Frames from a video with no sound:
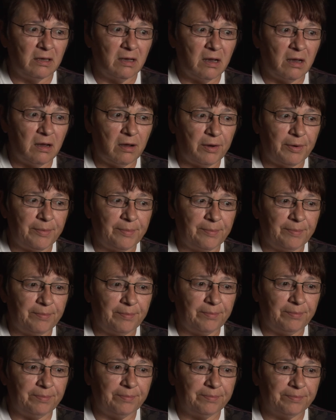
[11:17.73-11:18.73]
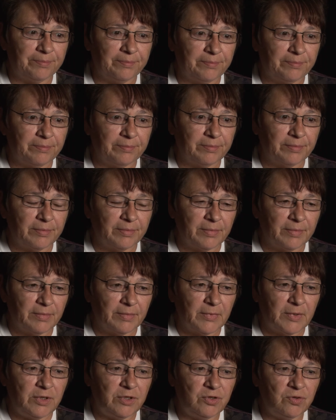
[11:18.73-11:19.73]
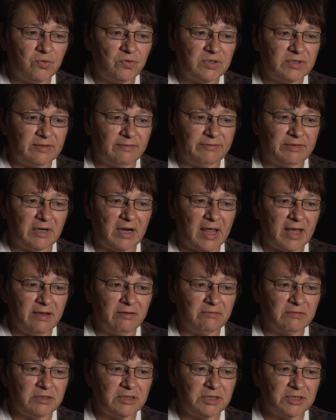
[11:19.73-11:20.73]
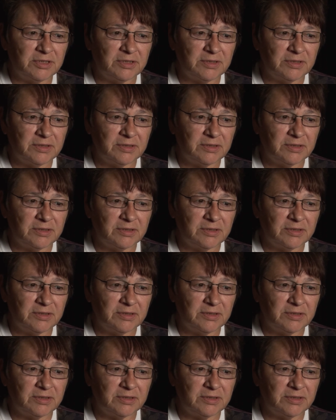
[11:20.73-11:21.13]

um, use of the language,